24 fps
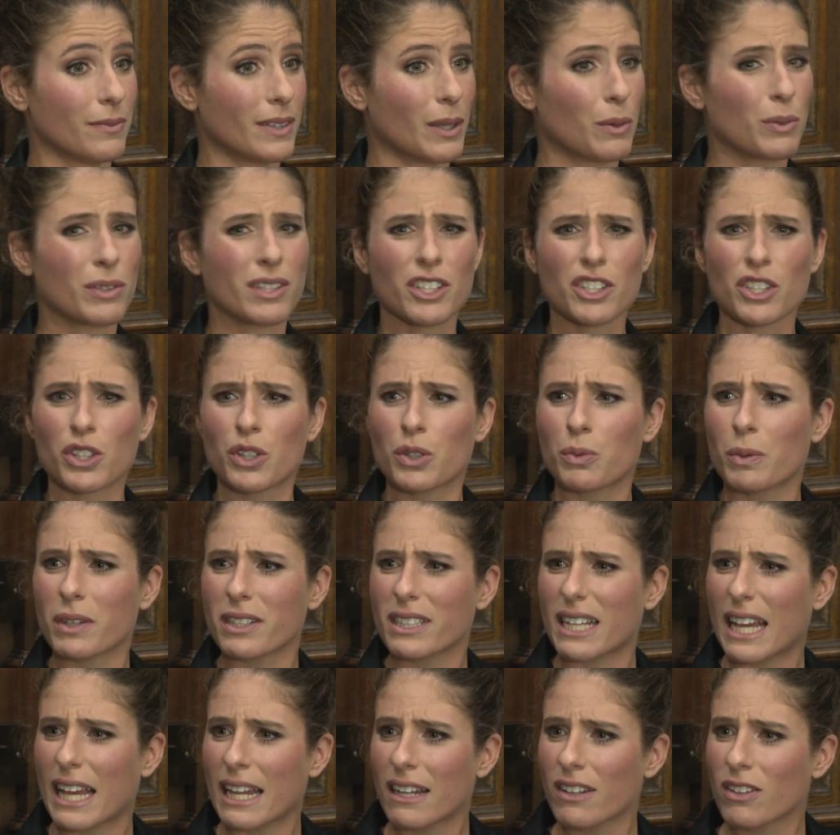That was such a good
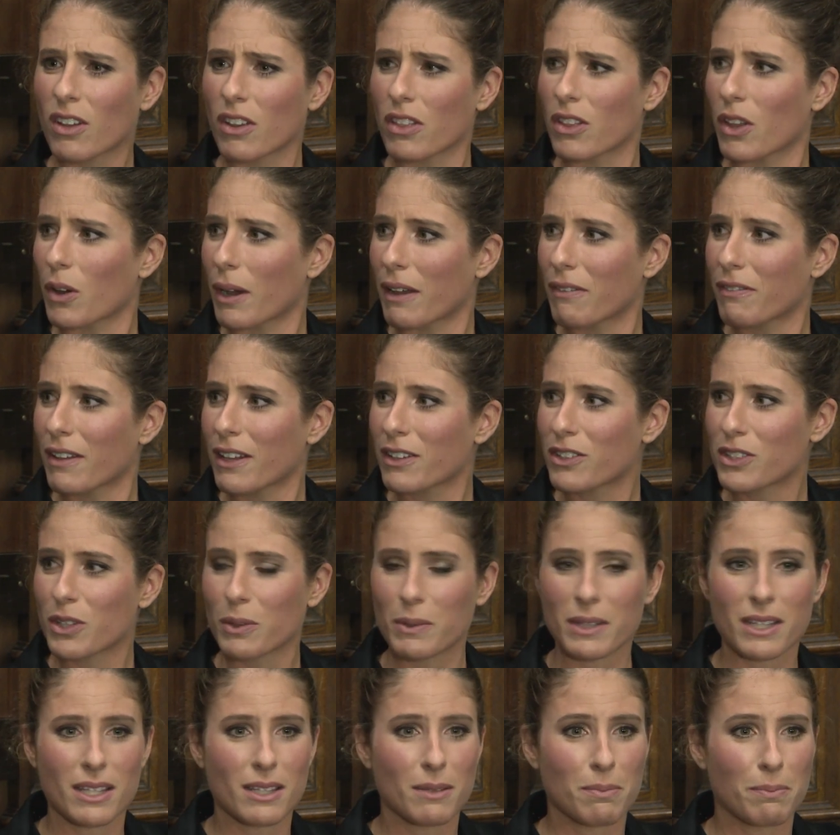one to end on, though. I felt
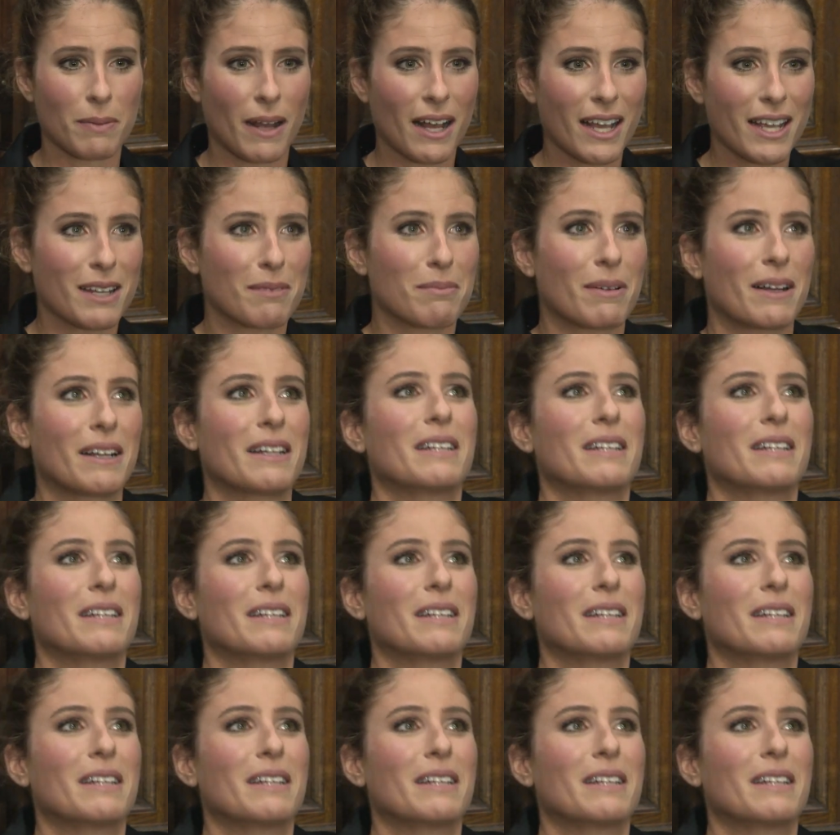so inspired.